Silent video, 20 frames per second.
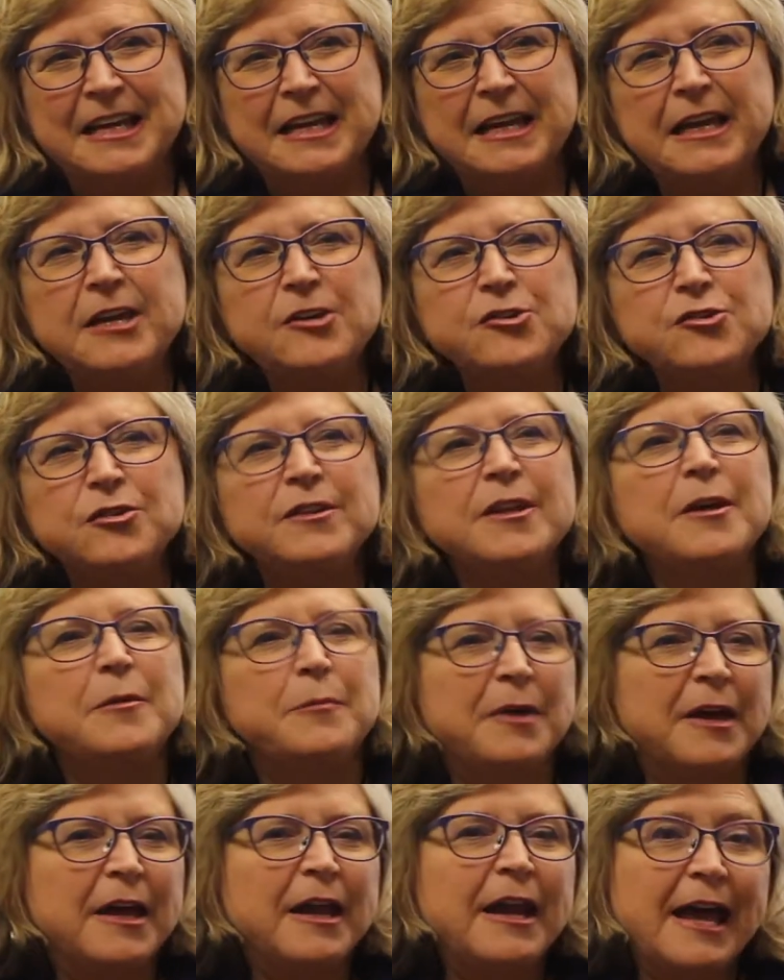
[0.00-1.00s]
Each of
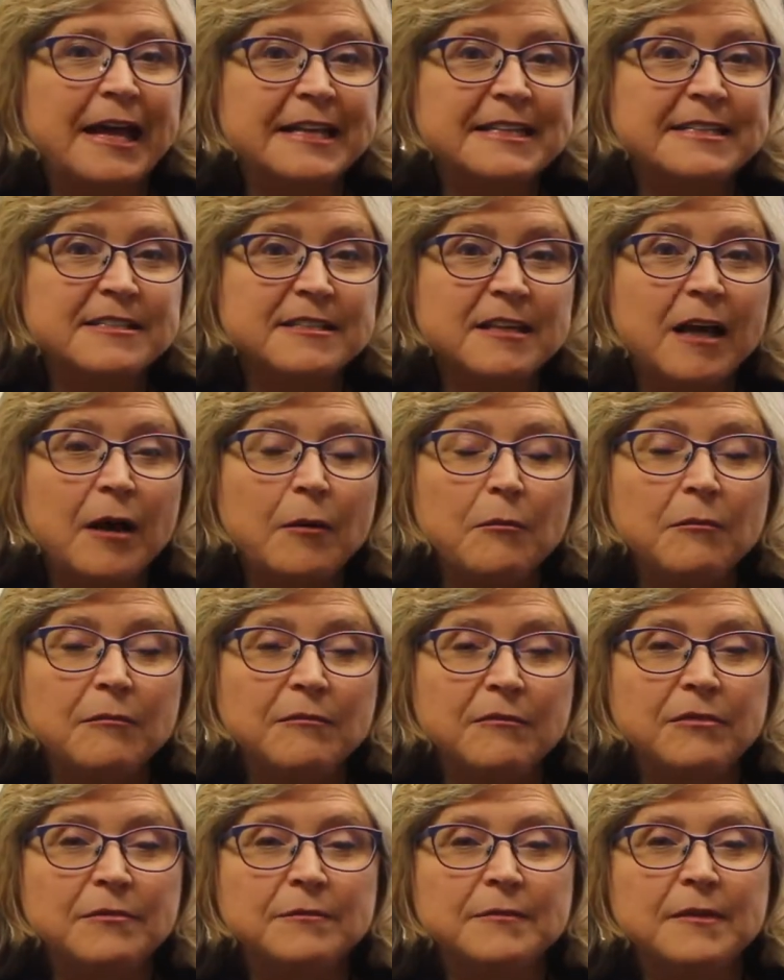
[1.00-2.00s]
them had had
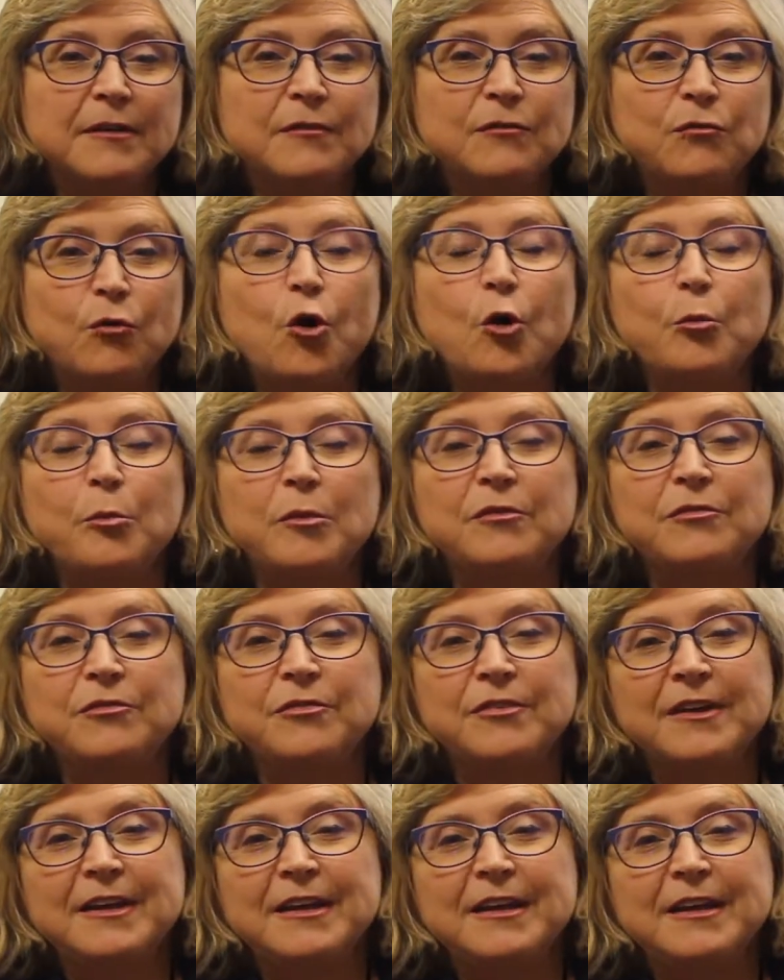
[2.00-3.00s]
some form
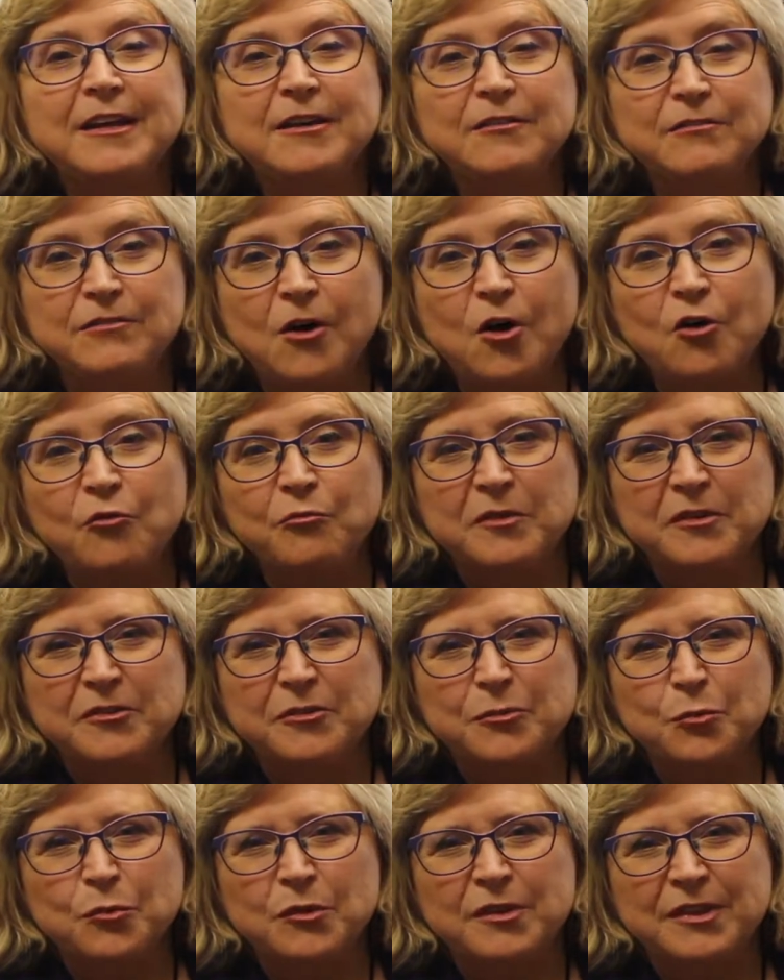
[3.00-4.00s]
of
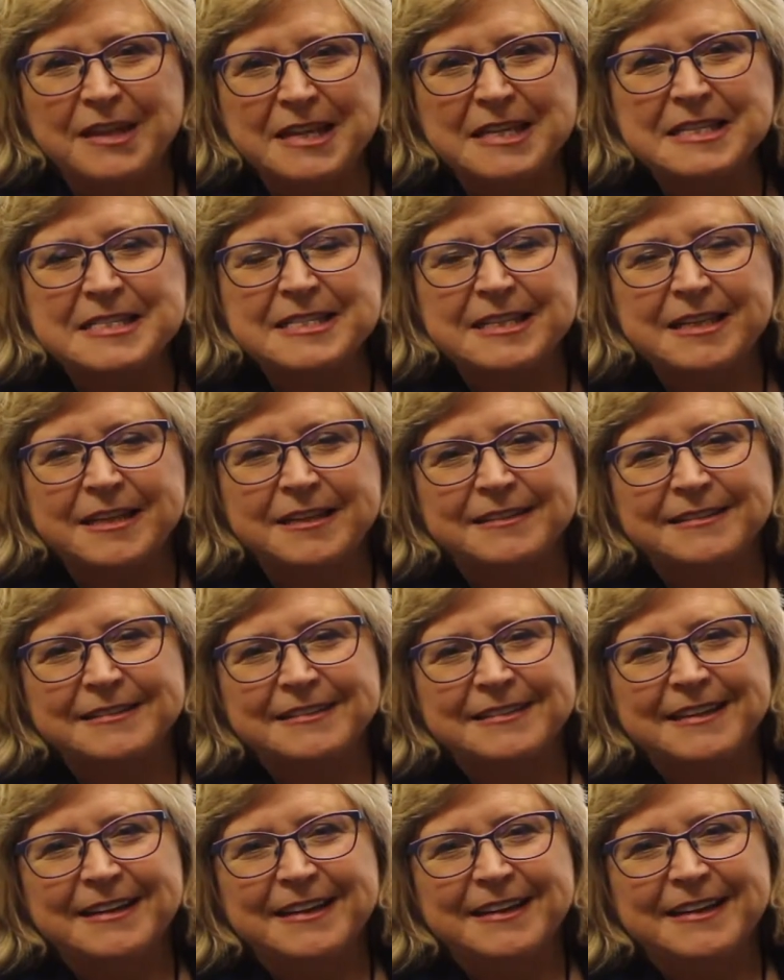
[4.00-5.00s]
involvement with Insea.
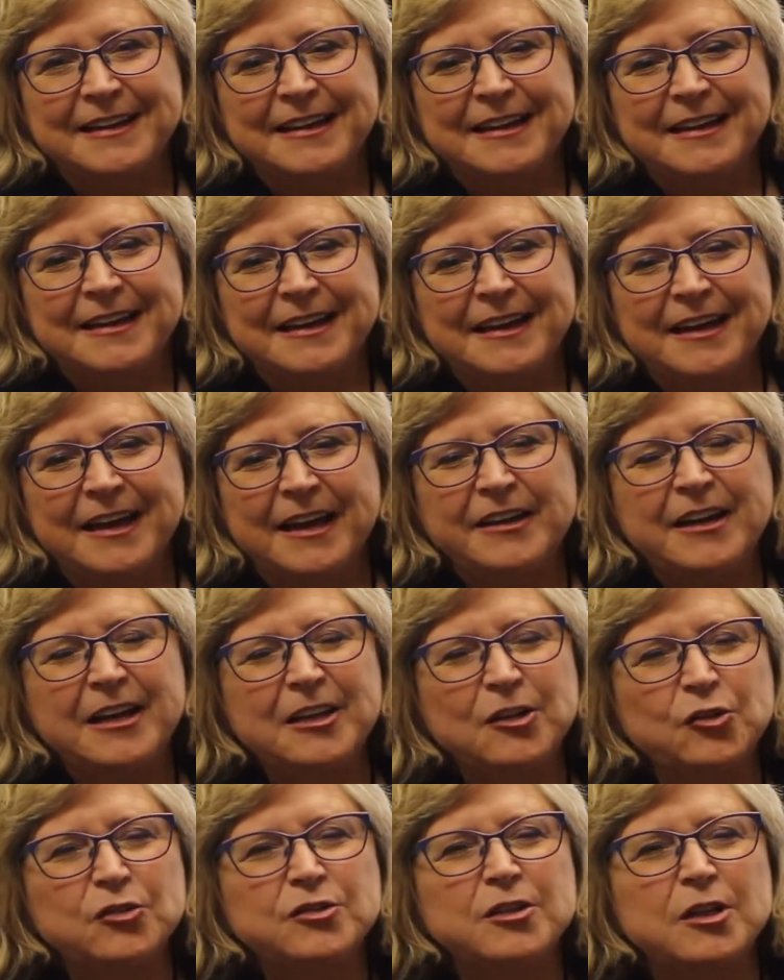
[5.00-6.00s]
And I
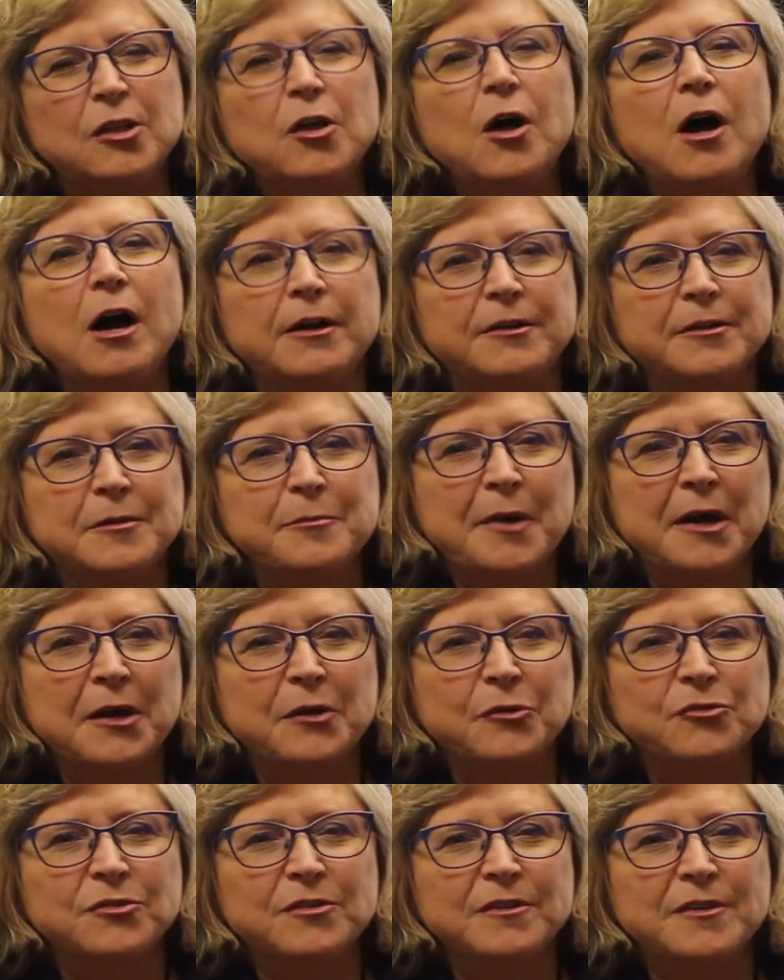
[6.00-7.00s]
learned a lot
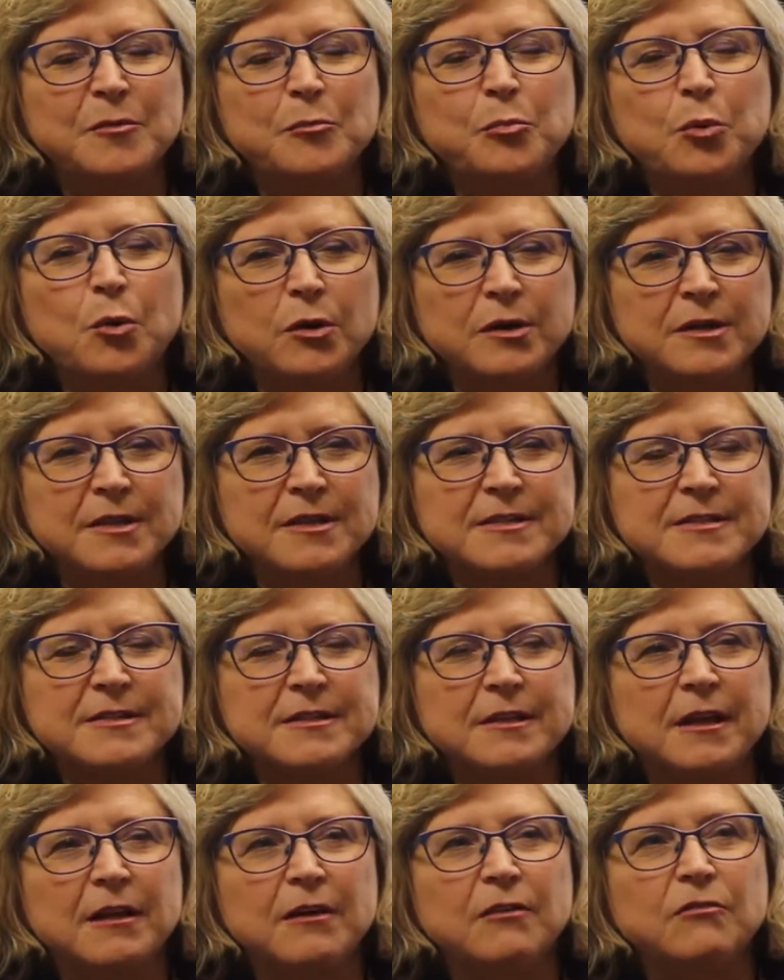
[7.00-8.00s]
about the importance
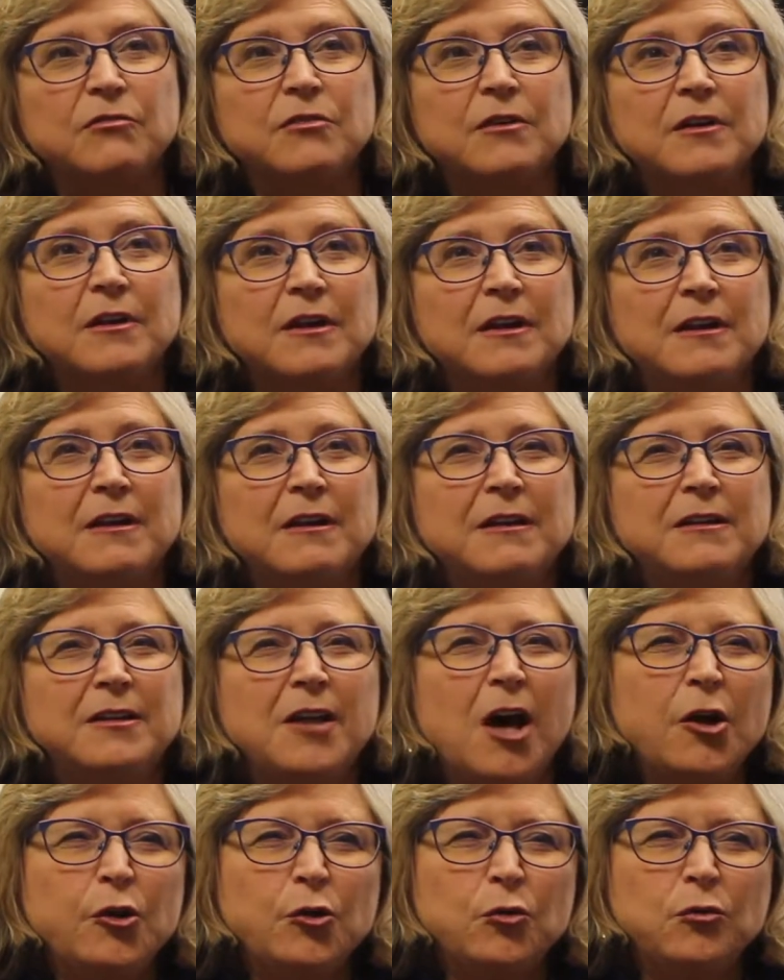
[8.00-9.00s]
of
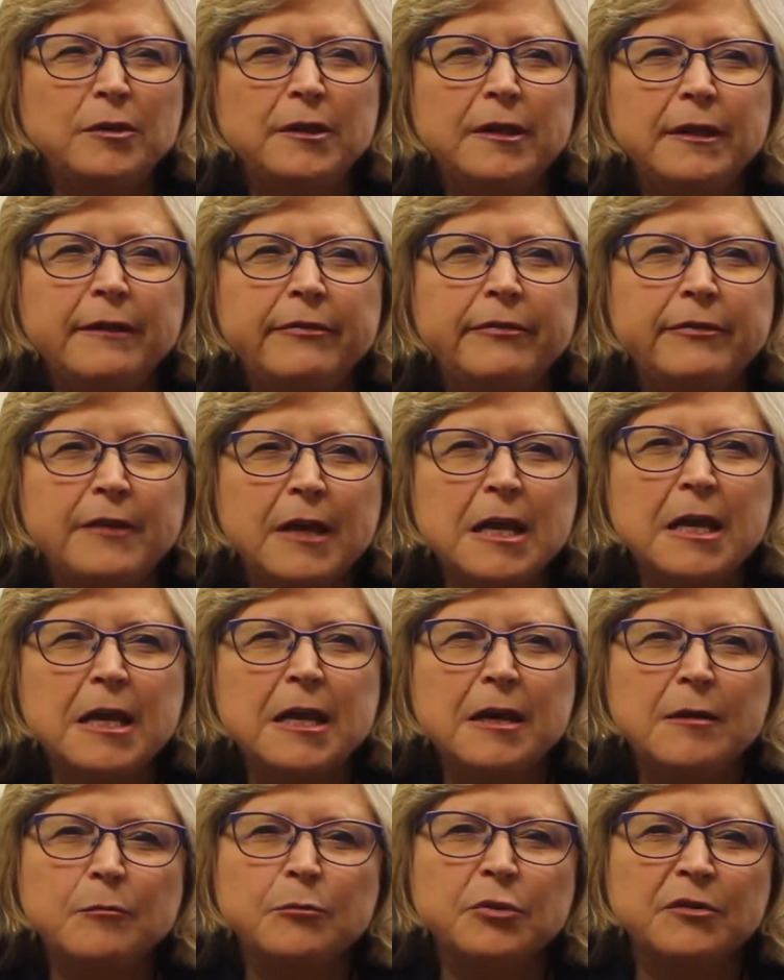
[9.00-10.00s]
not only
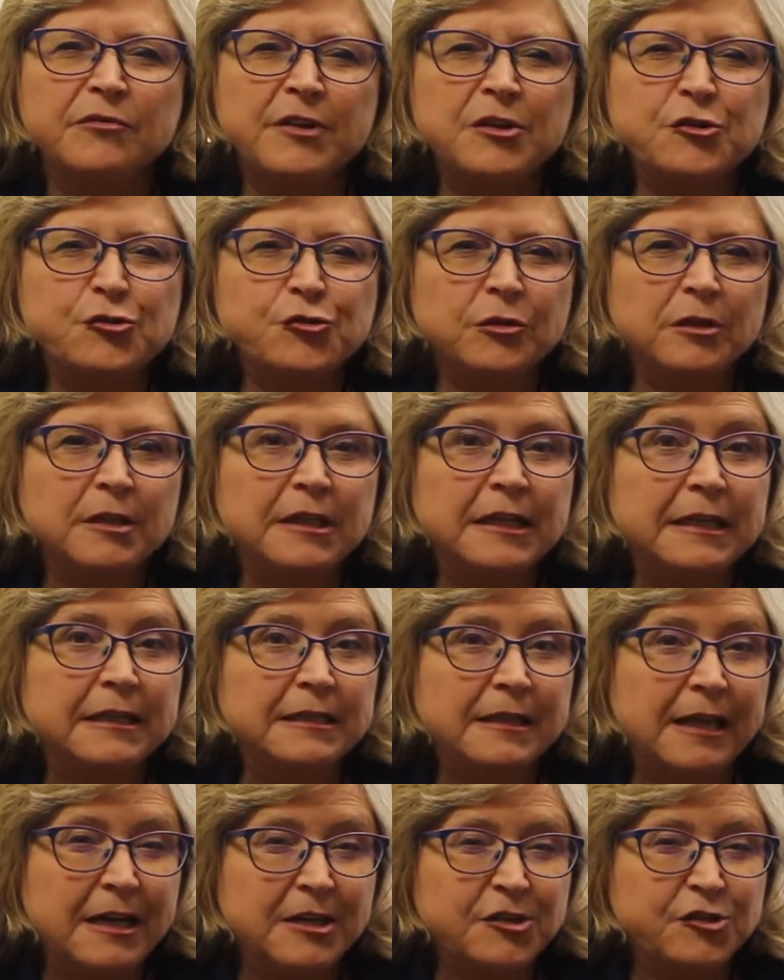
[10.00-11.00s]
thinking provincially
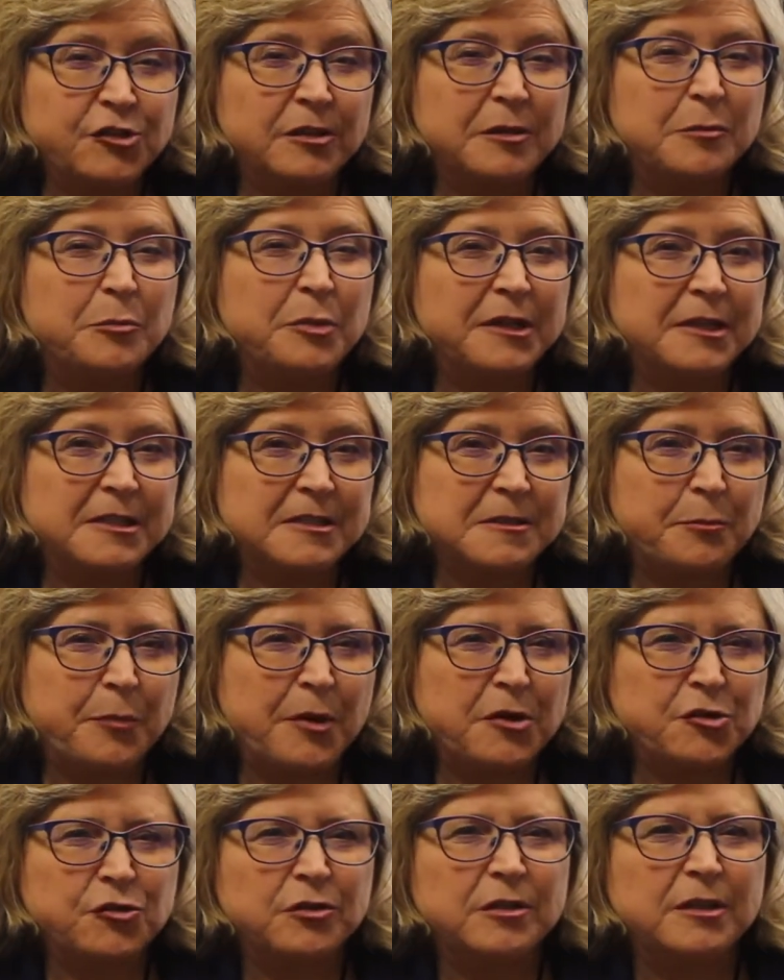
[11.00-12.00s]
and nationally, but
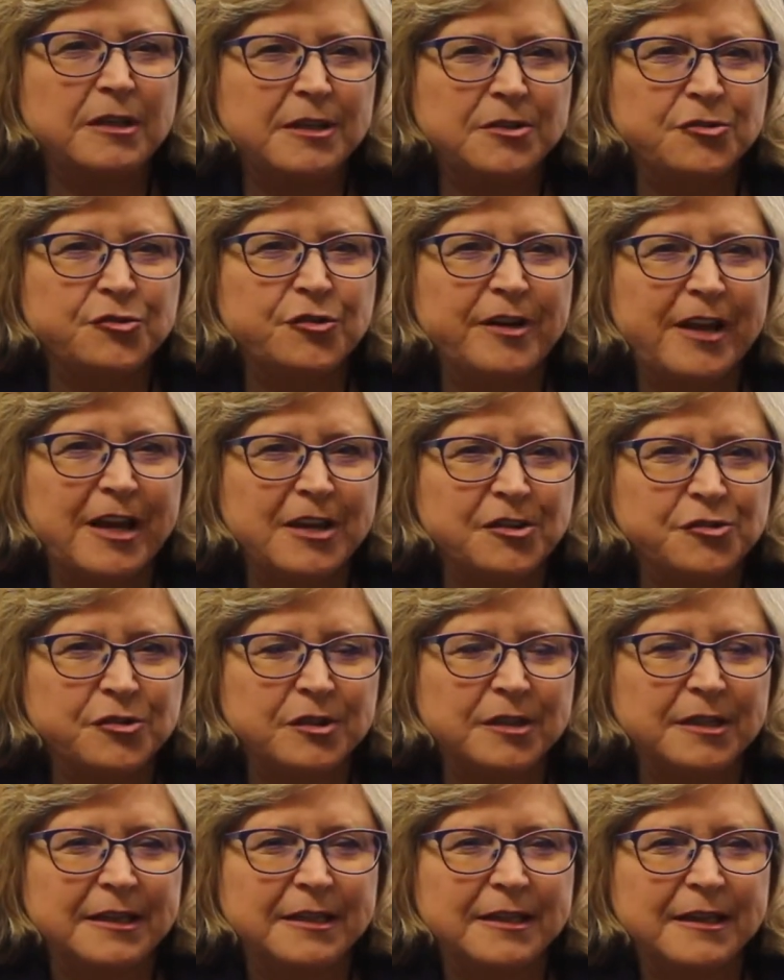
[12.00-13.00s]
especially
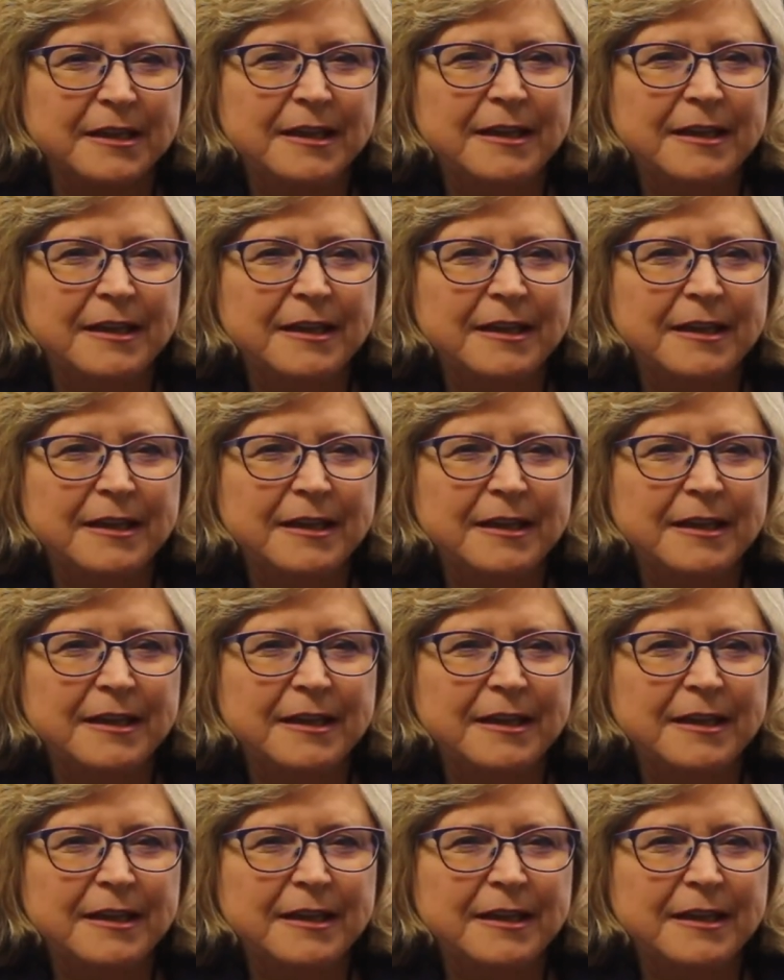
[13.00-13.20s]
internationally,